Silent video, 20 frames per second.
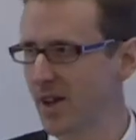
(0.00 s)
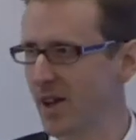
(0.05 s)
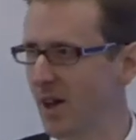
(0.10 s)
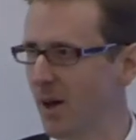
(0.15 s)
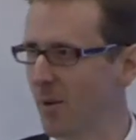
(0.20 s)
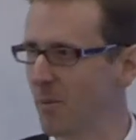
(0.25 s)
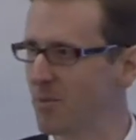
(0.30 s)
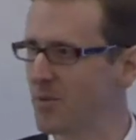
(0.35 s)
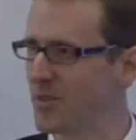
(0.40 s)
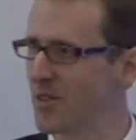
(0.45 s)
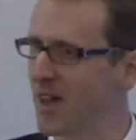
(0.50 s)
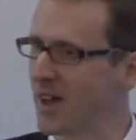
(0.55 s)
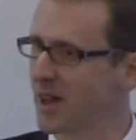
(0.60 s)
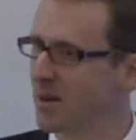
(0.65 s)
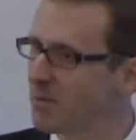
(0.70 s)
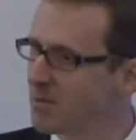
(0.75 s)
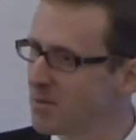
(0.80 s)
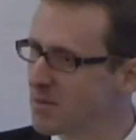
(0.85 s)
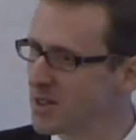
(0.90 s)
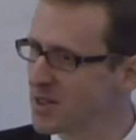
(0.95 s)
Um,
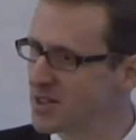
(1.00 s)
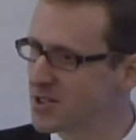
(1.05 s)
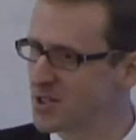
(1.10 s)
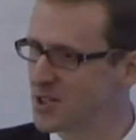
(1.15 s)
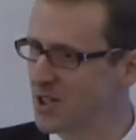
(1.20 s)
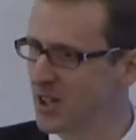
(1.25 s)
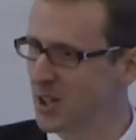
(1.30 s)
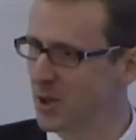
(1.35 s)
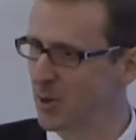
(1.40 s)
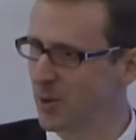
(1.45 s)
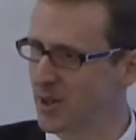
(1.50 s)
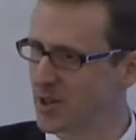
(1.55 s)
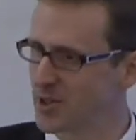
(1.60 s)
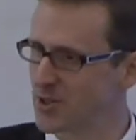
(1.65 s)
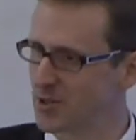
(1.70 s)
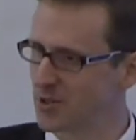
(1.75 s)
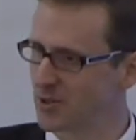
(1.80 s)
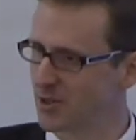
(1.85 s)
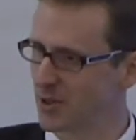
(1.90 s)
they distinguish